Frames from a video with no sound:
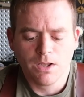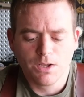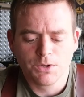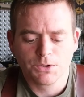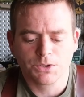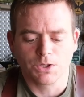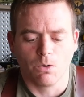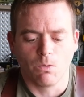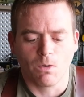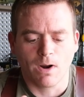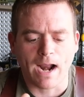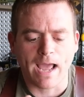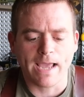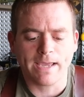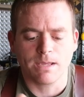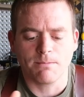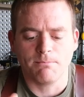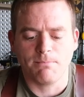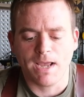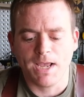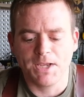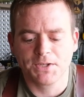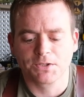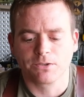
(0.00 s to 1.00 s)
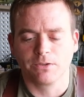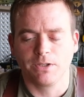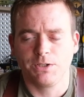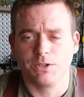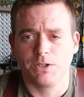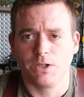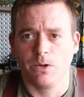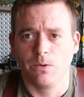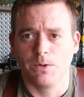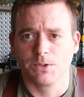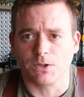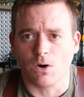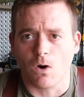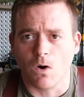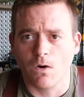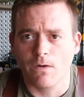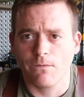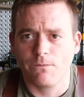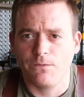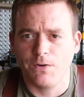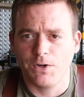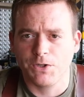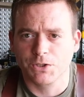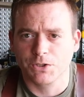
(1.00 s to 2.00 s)
So what I can basically do is
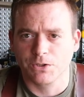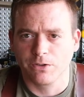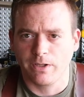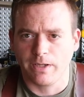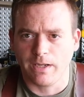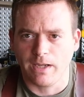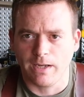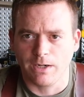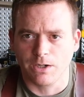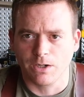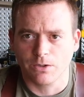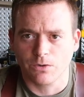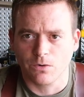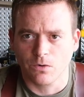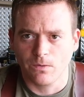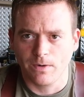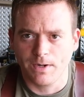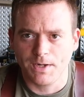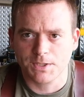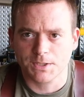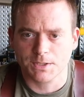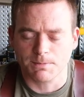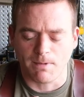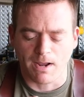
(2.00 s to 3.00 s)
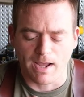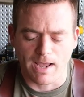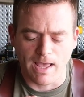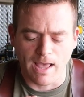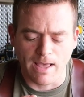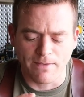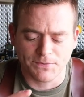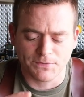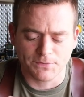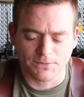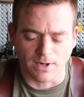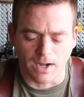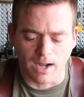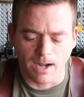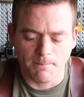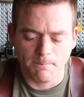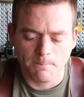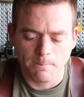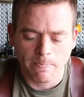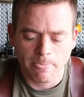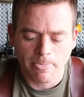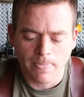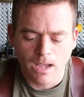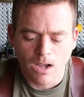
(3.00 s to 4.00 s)
artificially increase my
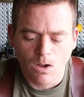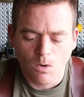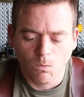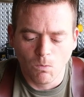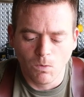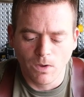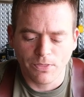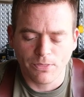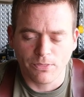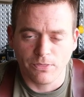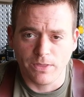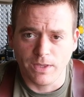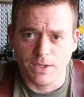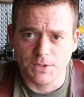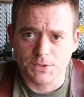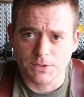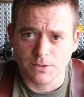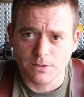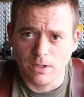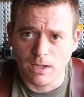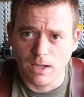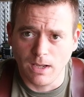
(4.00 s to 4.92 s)
f-stop with this